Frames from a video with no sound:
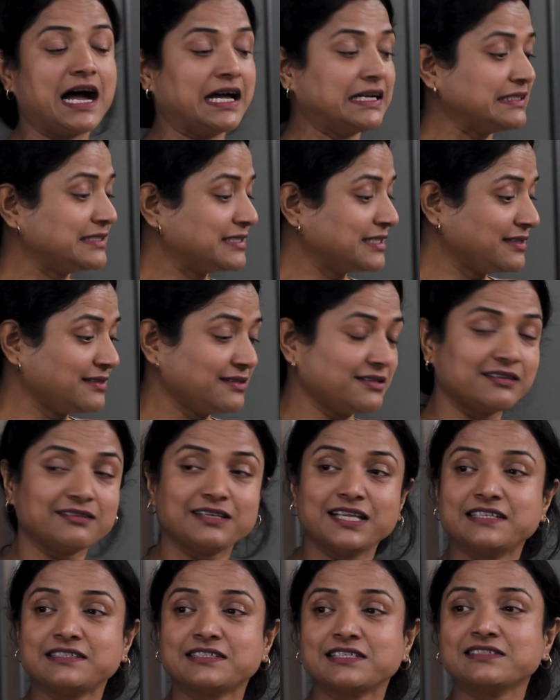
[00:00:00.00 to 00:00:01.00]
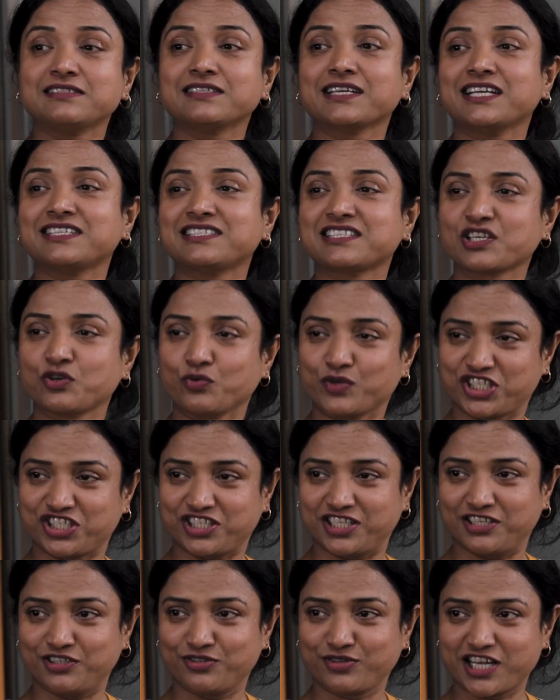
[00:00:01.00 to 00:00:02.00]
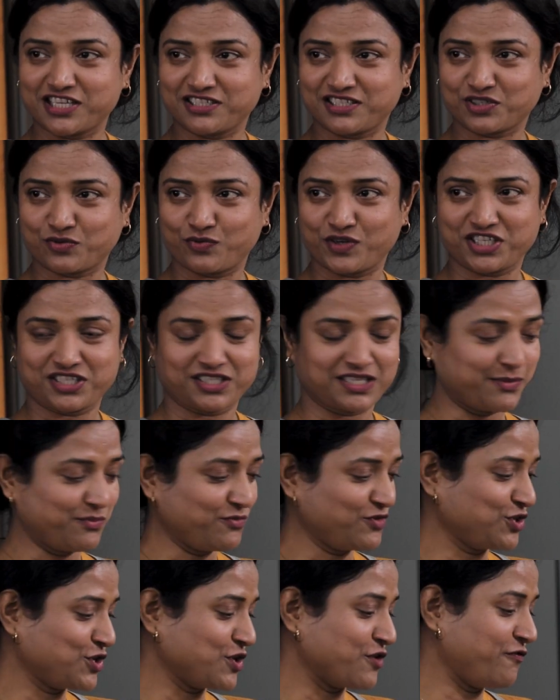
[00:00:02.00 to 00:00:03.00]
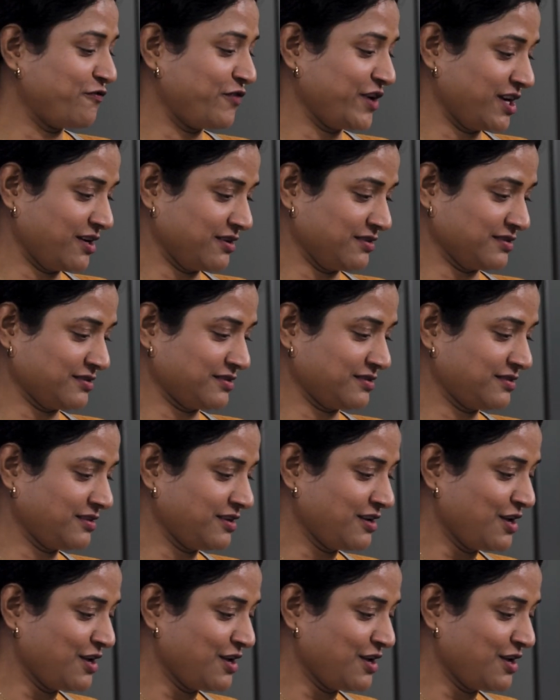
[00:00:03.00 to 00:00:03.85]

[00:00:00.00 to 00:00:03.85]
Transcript: until the lentils get squishy. You can squish them with your fingers.